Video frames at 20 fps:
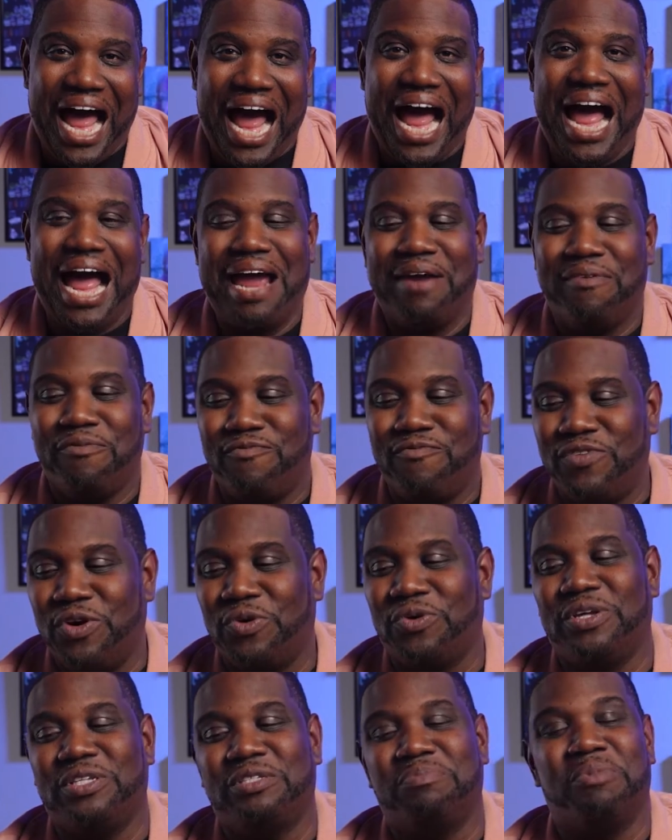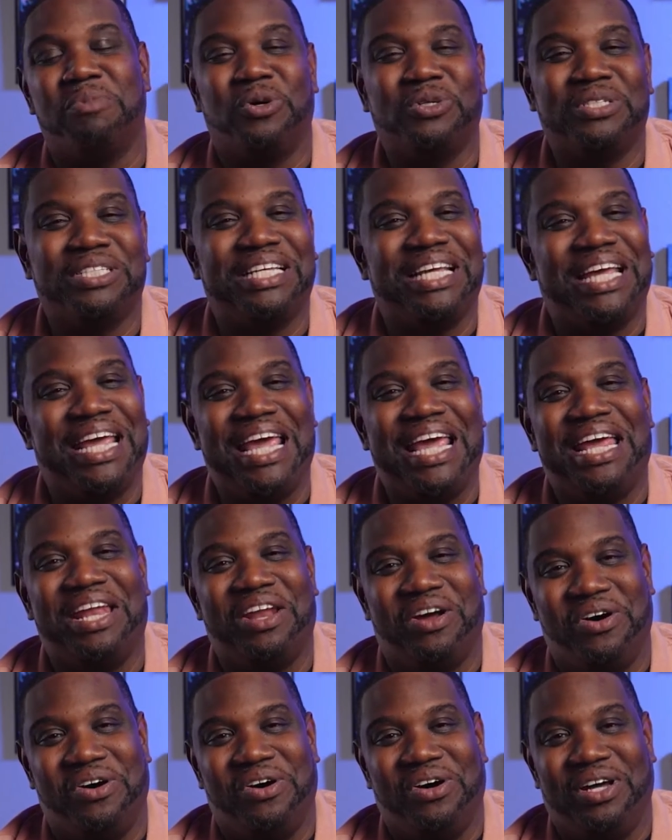I focus mostly in
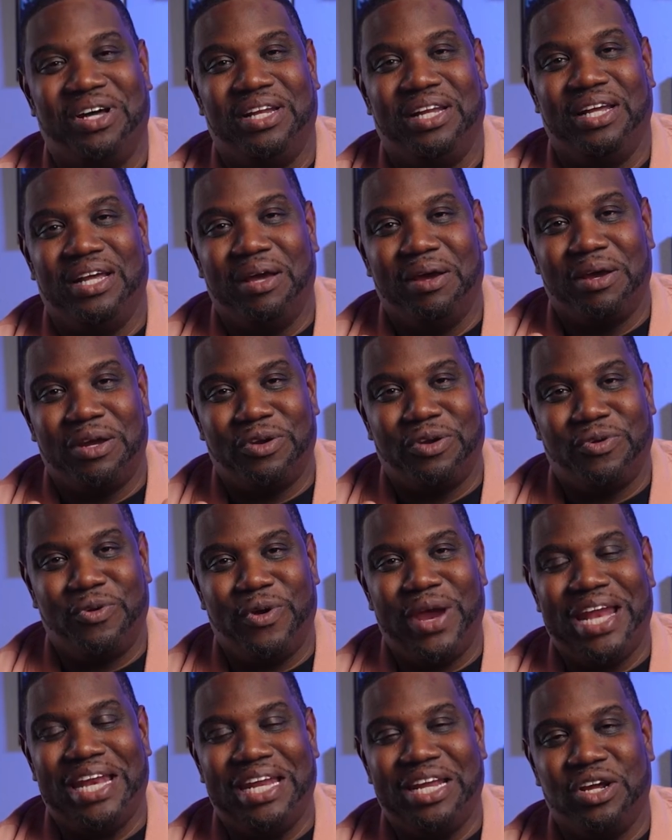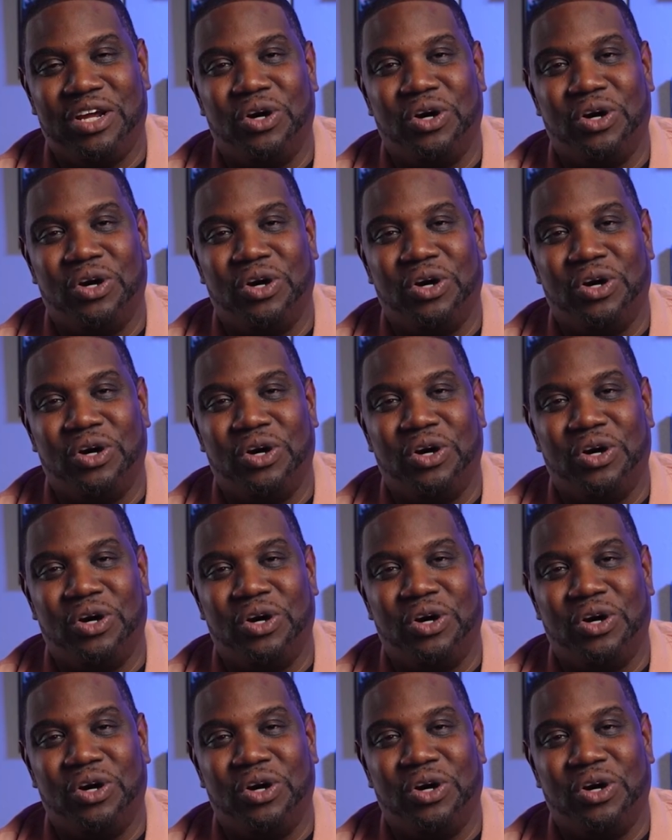on creating